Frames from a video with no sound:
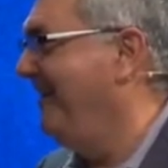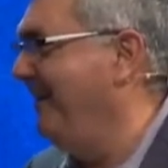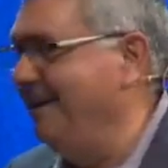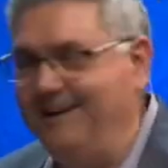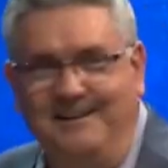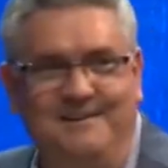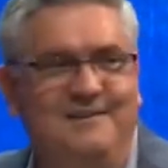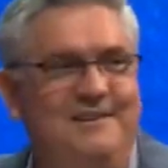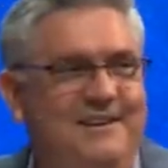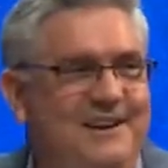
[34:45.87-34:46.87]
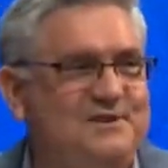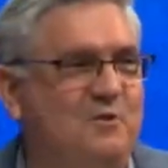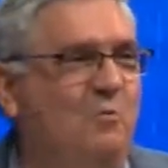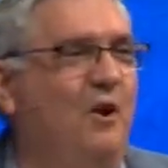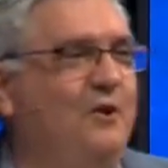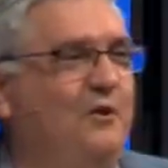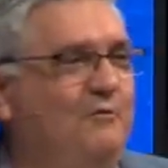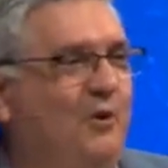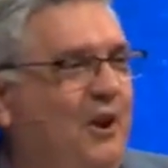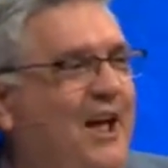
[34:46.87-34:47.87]
in It's a
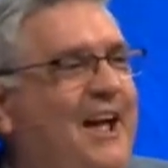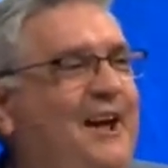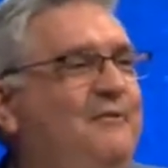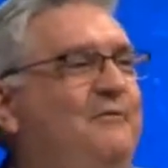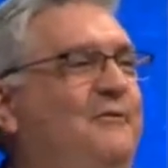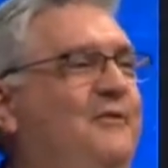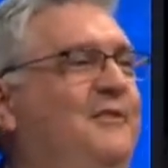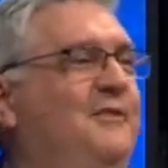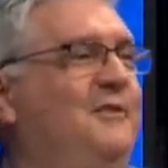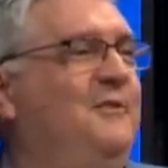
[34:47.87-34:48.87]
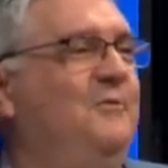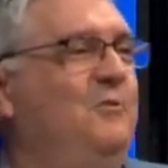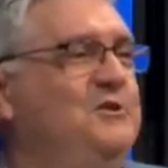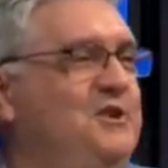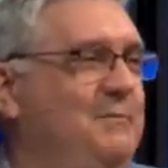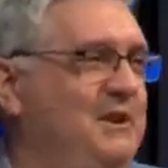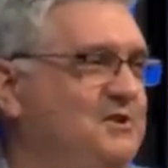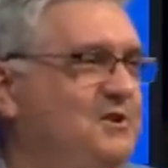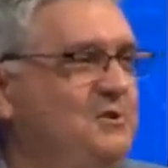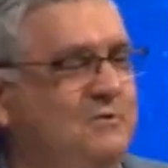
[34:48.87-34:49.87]
Wonderful Life with Jimmy
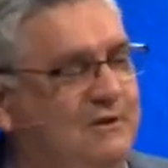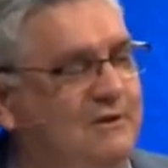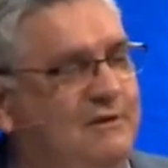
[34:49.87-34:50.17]
Stewart.